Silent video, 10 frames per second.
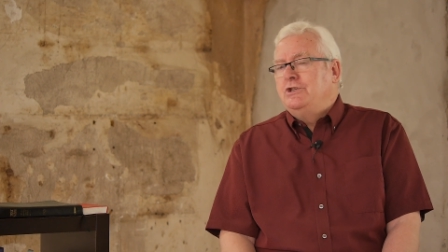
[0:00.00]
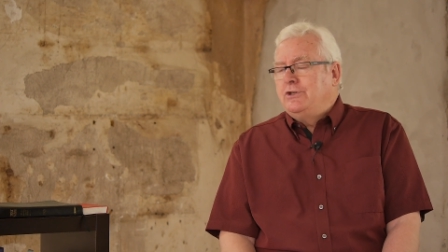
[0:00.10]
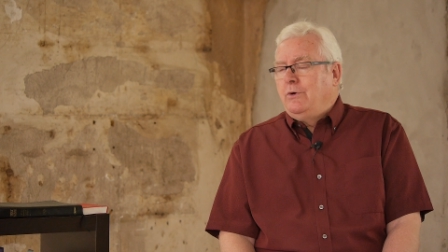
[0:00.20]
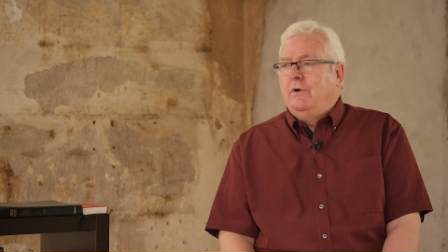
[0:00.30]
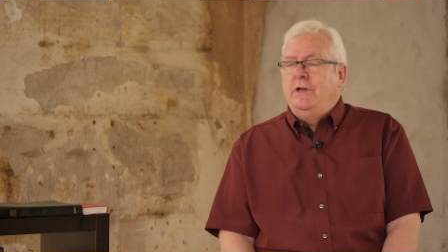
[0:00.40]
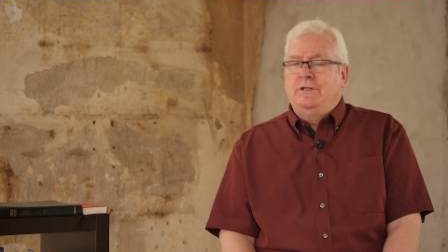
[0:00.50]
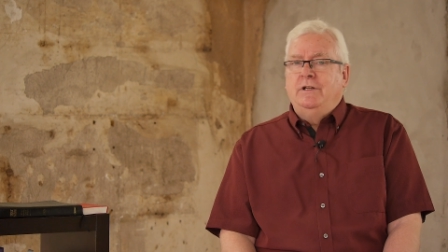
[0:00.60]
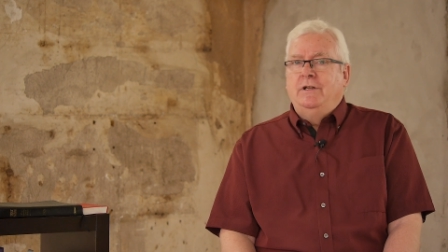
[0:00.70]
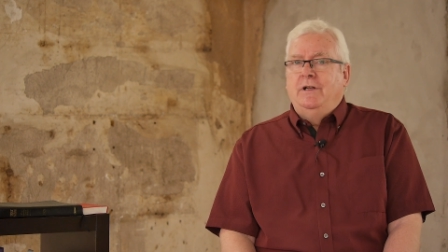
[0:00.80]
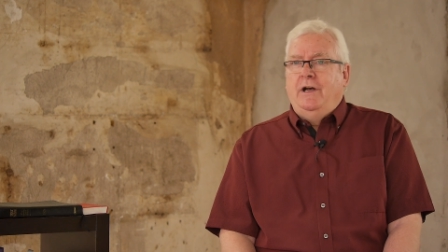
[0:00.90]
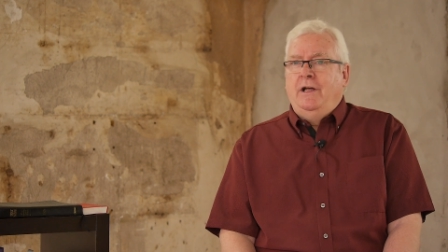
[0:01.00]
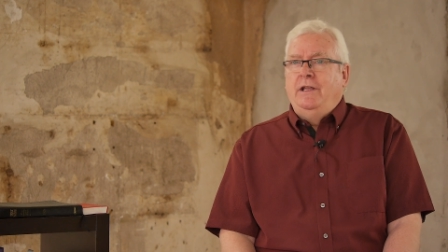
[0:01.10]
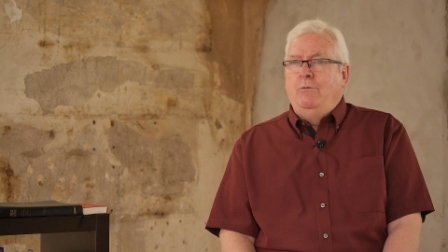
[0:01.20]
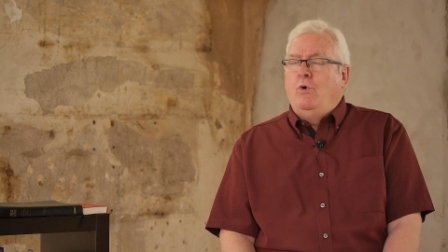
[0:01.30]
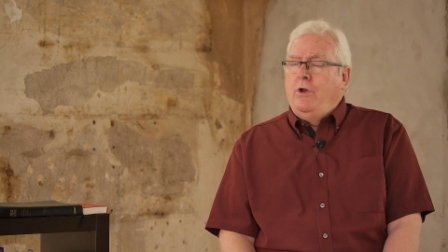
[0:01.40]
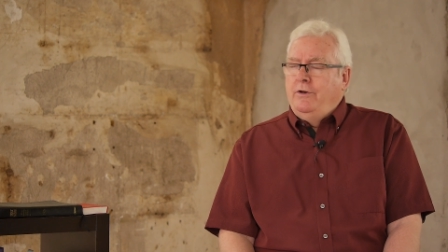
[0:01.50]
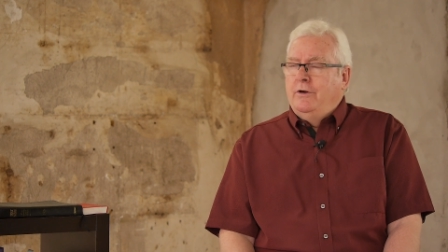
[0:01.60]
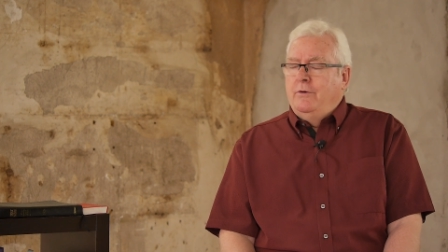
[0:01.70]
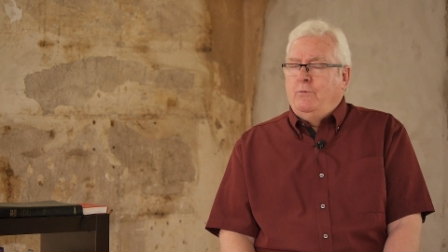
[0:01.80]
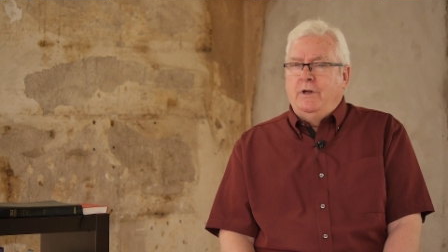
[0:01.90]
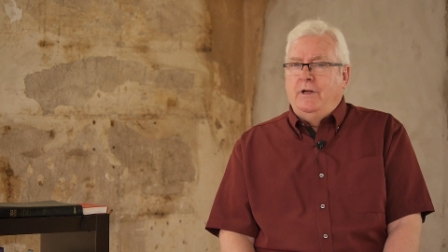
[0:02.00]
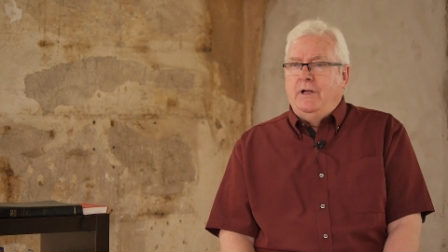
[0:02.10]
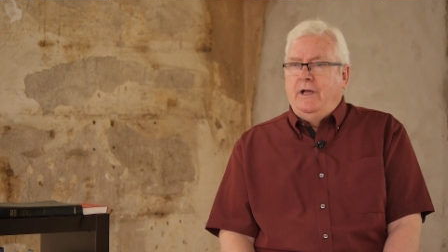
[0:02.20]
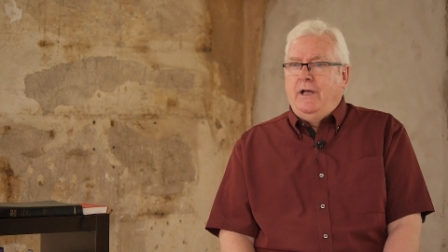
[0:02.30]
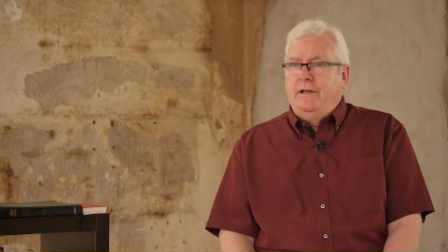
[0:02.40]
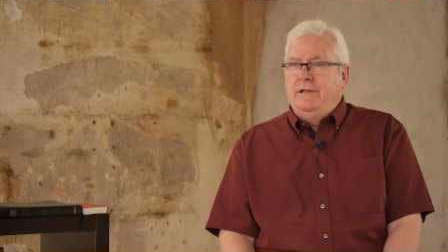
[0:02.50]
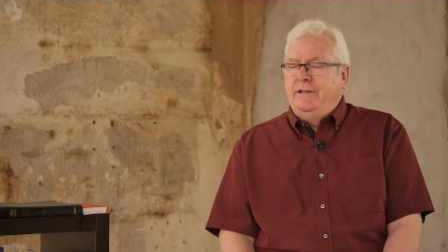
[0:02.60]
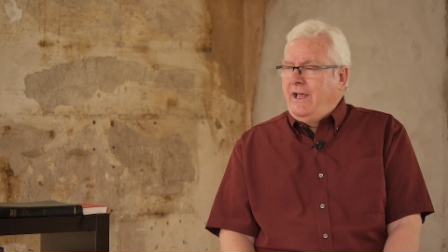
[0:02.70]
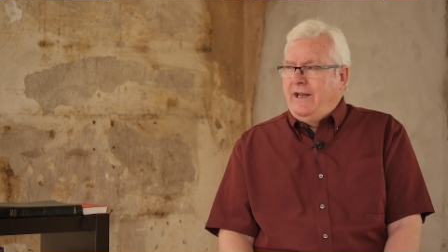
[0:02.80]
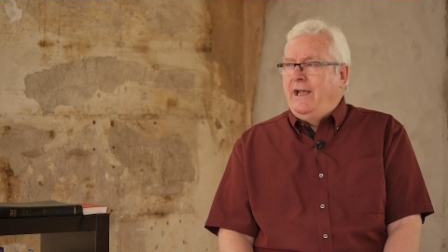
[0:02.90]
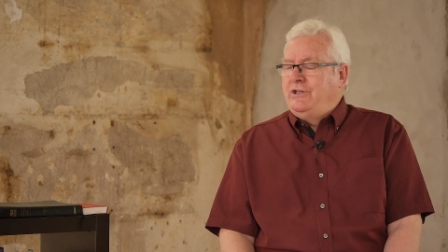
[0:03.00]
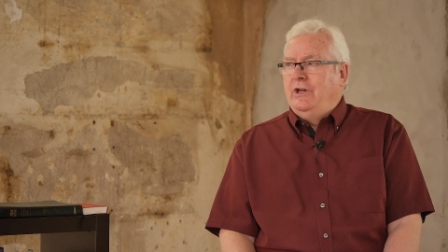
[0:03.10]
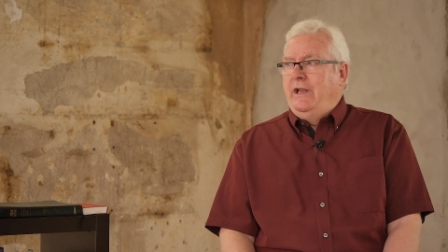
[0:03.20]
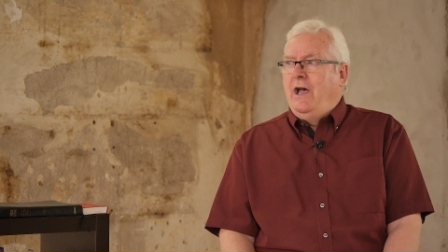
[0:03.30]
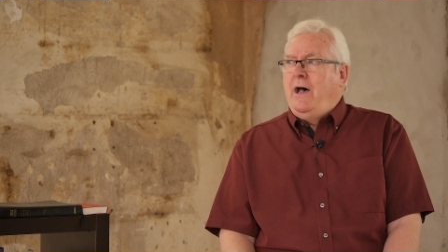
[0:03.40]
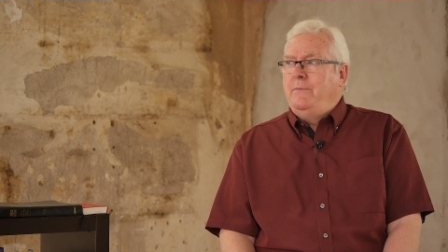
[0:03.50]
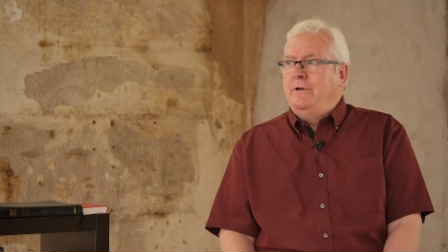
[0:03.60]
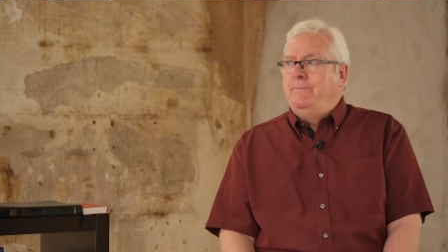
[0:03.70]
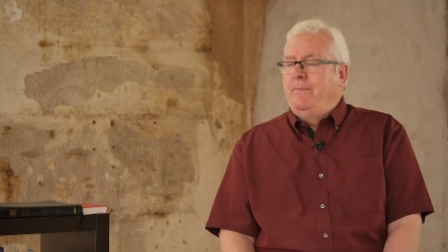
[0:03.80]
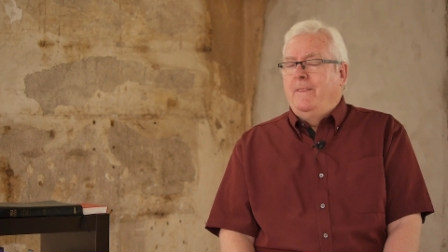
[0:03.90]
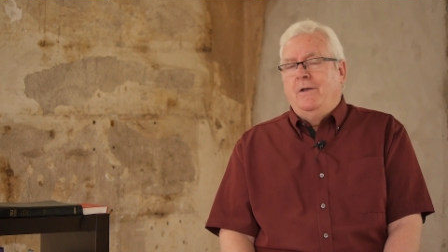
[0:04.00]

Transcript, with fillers: stories and they wonder, well, did that actually happen?